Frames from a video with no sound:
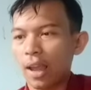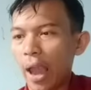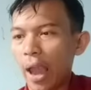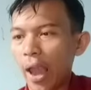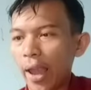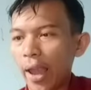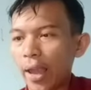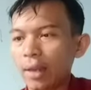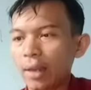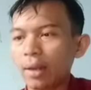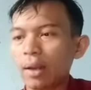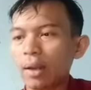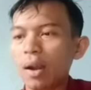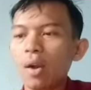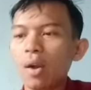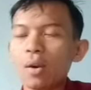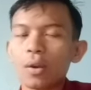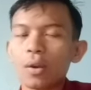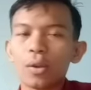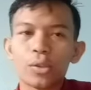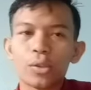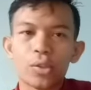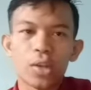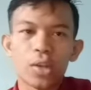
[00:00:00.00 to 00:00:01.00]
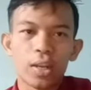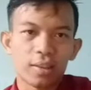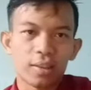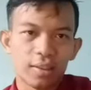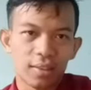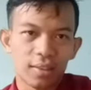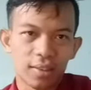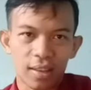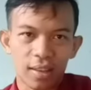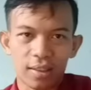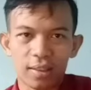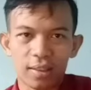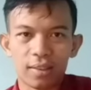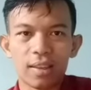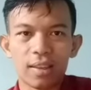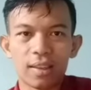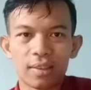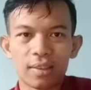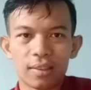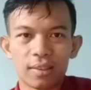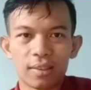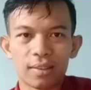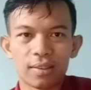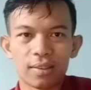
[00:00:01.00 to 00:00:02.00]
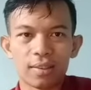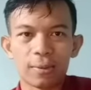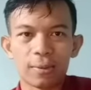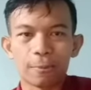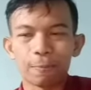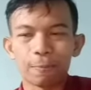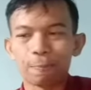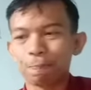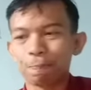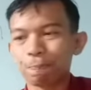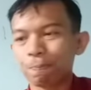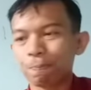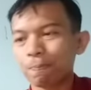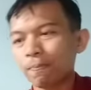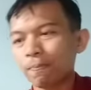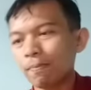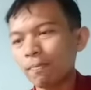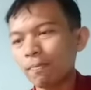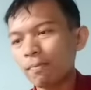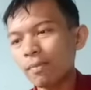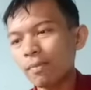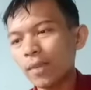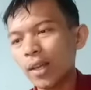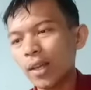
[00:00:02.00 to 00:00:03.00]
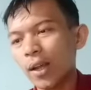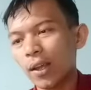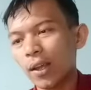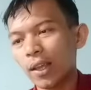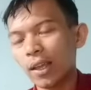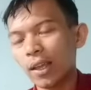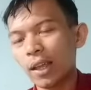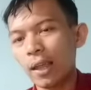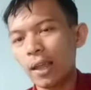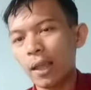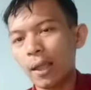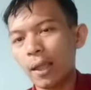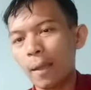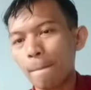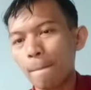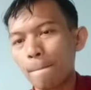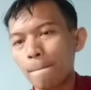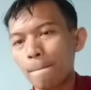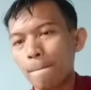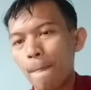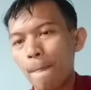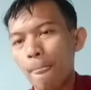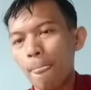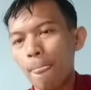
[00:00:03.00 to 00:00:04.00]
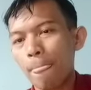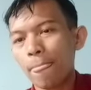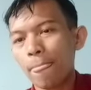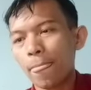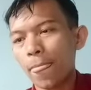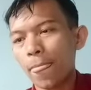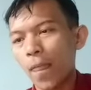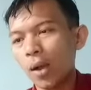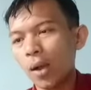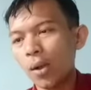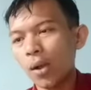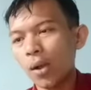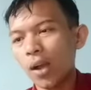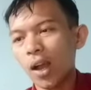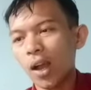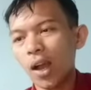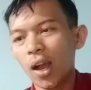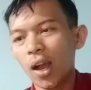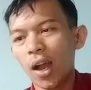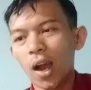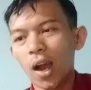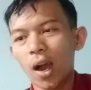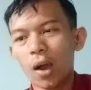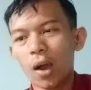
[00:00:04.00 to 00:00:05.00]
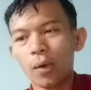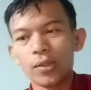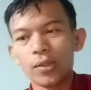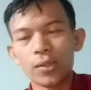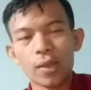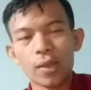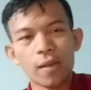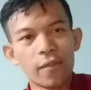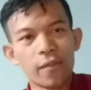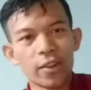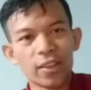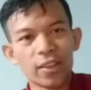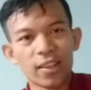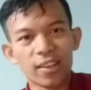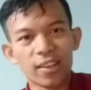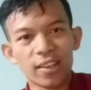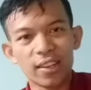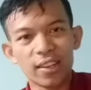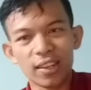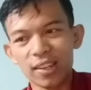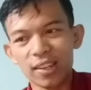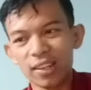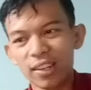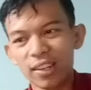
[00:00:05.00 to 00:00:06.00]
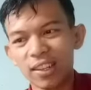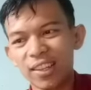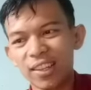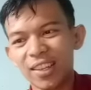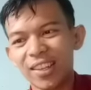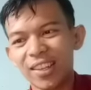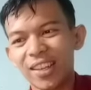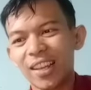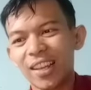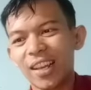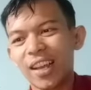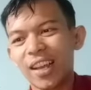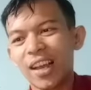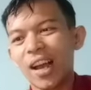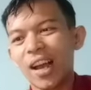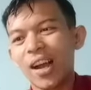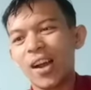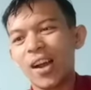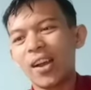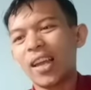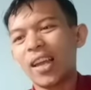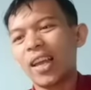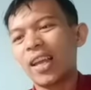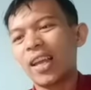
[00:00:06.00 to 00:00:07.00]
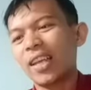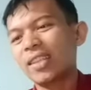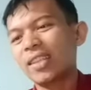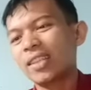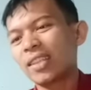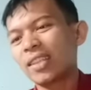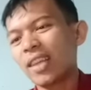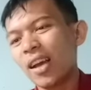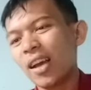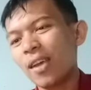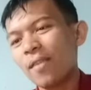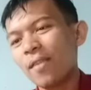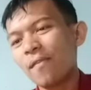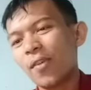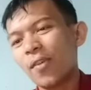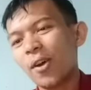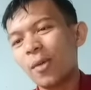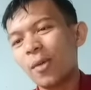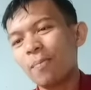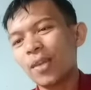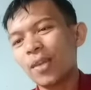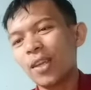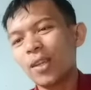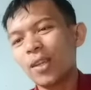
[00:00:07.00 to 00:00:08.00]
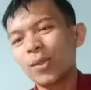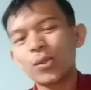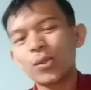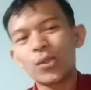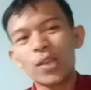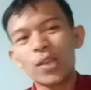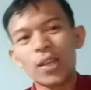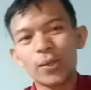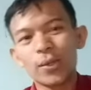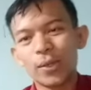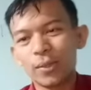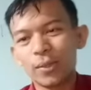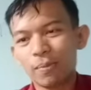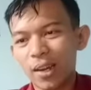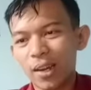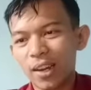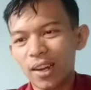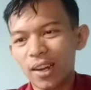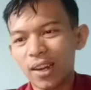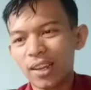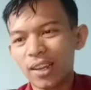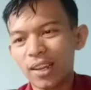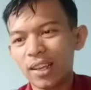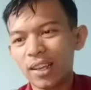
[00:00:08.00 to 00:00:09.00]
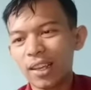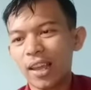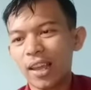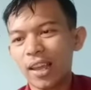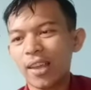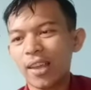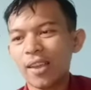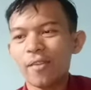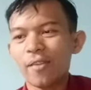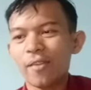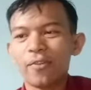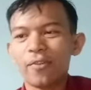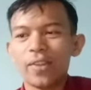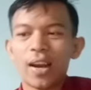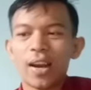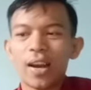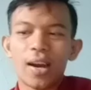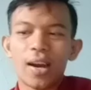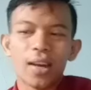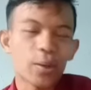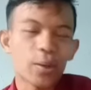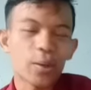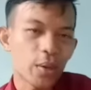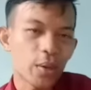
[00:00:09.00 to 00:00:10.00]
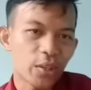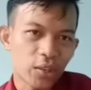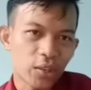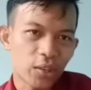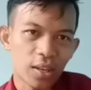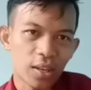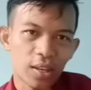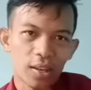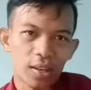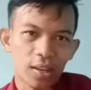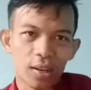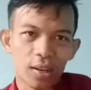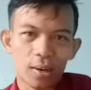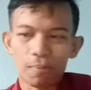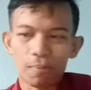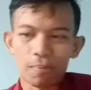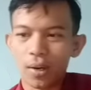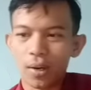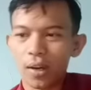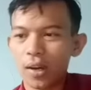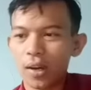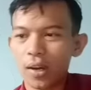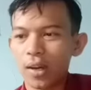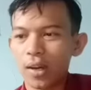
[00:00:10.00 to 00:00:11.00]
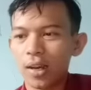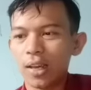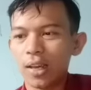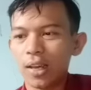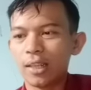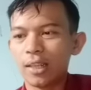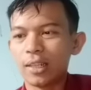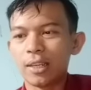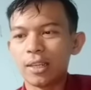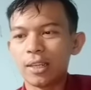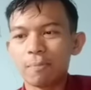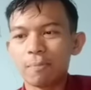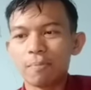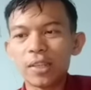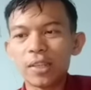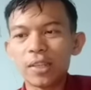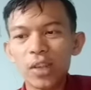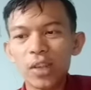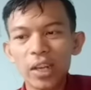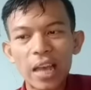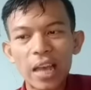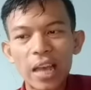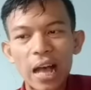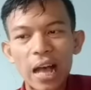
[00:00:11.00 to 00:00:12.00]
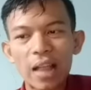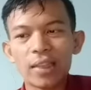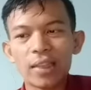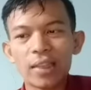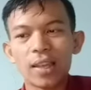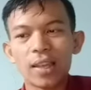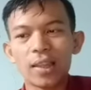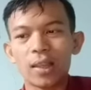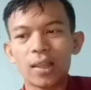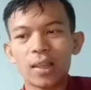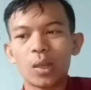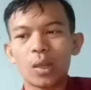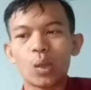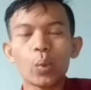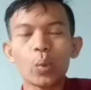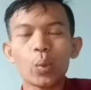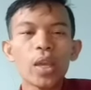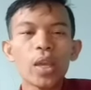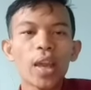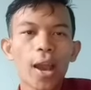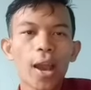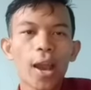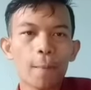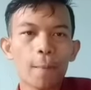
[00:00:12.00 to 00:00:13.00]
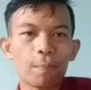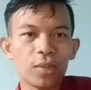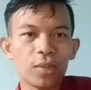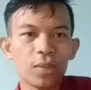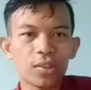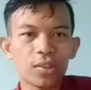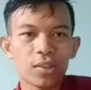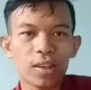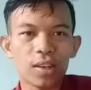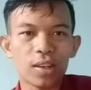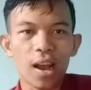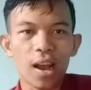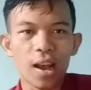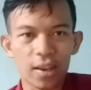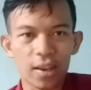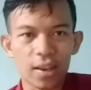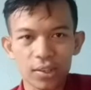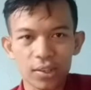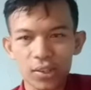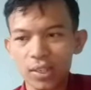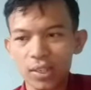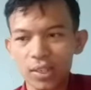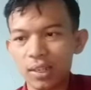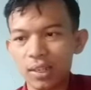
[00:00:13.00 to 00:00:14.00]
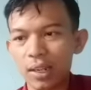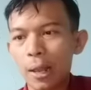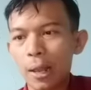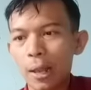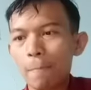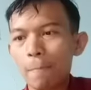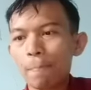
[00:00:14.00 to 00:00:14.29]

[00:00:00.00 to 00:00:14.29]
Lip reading: and conclusion sentences. Okay, now how is everything clear? Okay, it's time for me to say goodbye. If there are questions about the material that we have discussed,